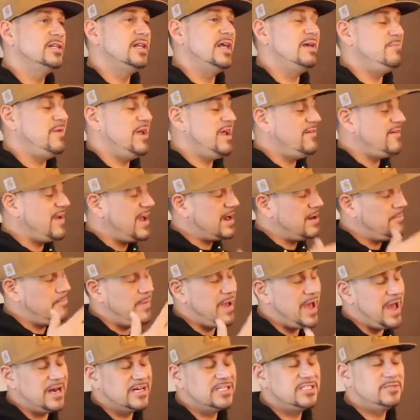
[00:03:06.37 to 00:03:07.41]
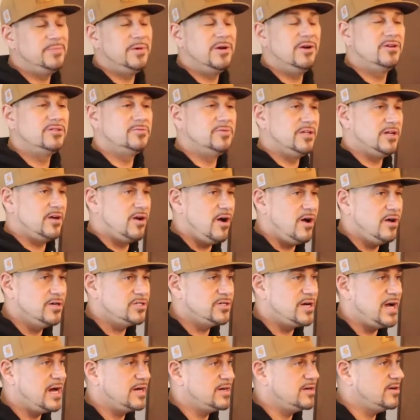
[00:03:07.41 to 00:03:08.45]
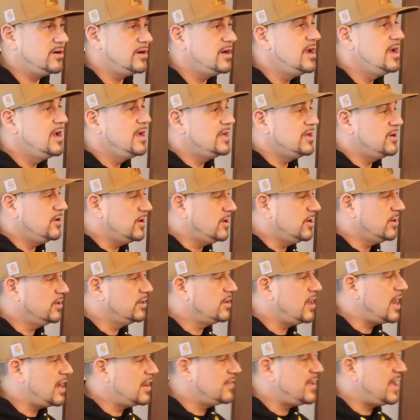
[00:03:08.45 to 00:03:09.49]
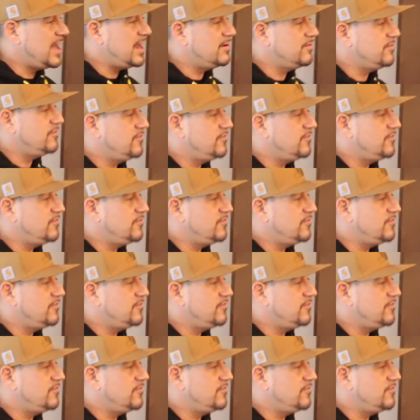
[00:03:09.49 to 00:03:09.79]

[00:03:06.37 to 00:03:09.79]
They may have had a bad experience with a contractor. You'll hear a lot of that in